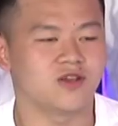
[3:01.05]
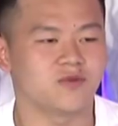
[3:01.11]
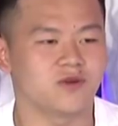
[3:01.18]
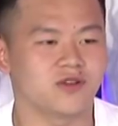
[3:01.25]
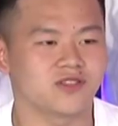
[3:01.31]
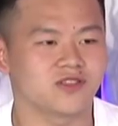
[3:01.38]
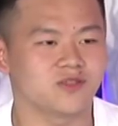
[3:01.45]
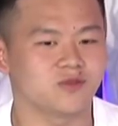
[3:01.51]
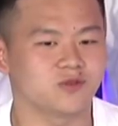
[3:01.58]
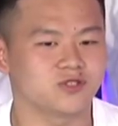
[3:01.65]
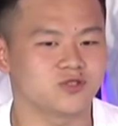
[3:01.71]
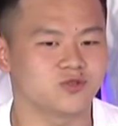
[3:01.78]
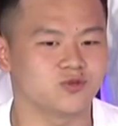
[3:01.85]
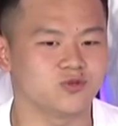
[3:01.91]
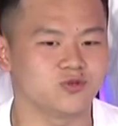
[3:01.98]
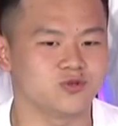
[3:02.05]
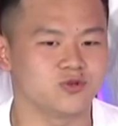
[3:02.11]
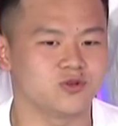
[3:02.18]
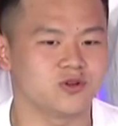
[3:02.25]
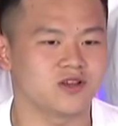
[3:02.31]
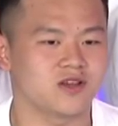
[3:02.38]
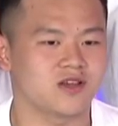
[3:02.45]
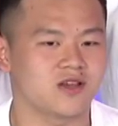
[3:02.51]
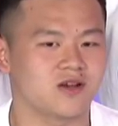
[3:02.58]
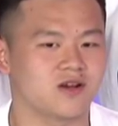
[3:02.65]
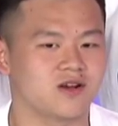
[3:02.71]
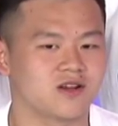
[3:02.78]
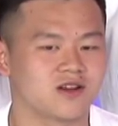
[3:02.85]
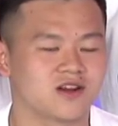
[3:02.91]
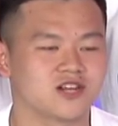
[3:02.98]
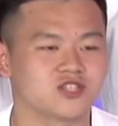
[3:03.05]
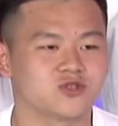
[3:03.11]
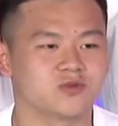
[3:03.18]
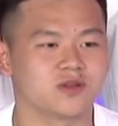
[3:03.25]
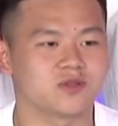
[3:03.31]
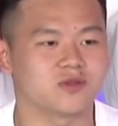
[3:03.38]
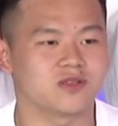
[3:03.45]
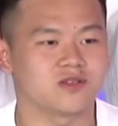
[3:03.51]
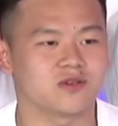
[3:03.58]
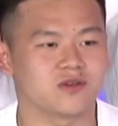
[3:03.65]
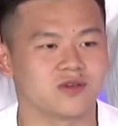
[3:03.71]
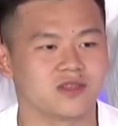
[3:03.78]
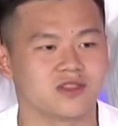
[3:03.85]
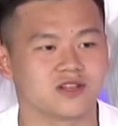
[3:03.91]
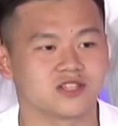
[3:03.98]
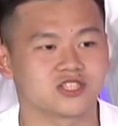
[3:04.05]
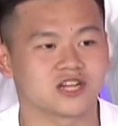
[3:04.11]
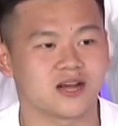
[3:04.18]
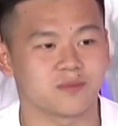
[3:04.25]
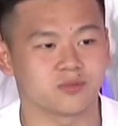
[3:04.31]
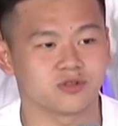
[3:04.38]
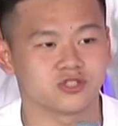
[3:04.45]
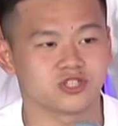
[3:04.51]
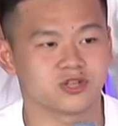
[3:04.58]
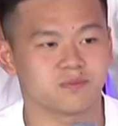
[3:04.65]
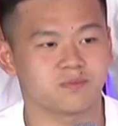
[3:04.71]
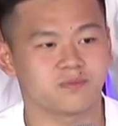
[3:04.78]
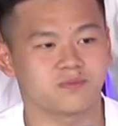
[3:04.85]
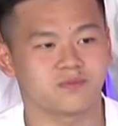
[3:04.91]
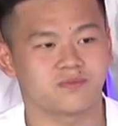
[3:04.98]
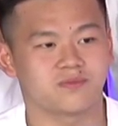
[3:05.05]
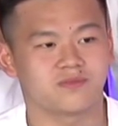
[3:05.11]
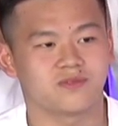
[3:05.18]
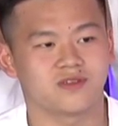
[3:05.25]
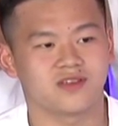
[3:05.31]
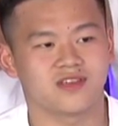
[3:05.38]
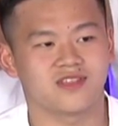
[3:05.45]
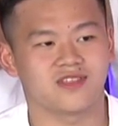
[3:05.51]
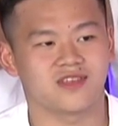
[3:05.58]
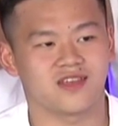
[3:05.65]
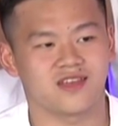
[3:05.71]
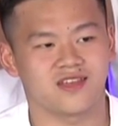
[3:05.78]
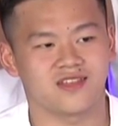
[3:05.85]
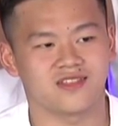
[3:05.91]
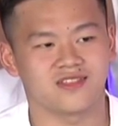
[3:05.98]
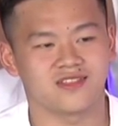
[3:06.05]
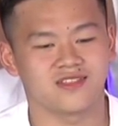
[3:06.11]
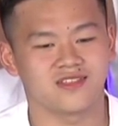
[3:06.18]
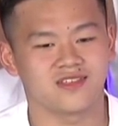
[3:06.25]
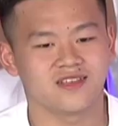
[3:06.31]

I wanted was to graduate with a championship, and then